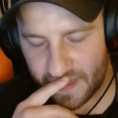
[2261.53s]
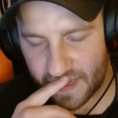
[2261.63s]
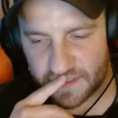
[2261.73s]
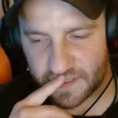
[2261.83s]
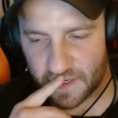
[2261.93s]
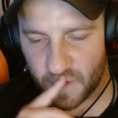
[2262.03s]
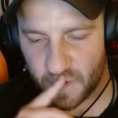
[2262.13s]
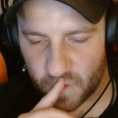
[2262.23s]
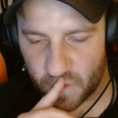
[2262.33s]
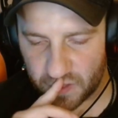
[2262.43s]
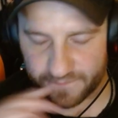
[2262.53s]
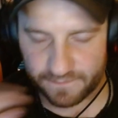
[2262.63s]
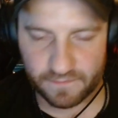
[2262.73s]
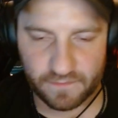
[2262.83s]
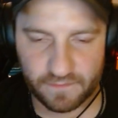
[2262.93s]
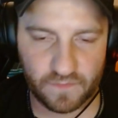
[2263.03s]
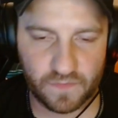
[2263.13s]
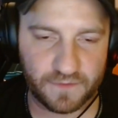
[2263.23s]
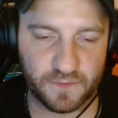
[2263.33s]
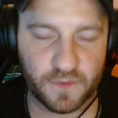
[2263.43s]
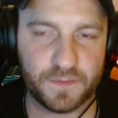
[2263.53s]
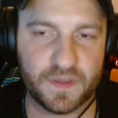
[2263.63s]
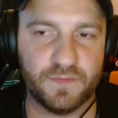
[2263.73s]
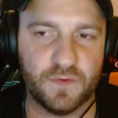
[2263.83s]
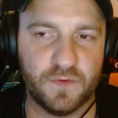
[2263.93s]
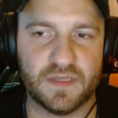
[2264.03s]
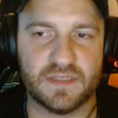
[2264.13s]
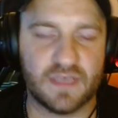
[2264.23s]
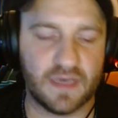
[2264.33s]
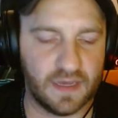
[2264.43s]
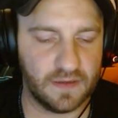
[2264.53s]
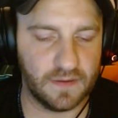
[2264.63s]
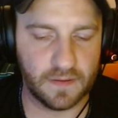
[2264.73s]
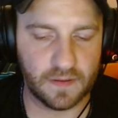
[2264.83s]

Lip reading: And so the 4 people, we decide,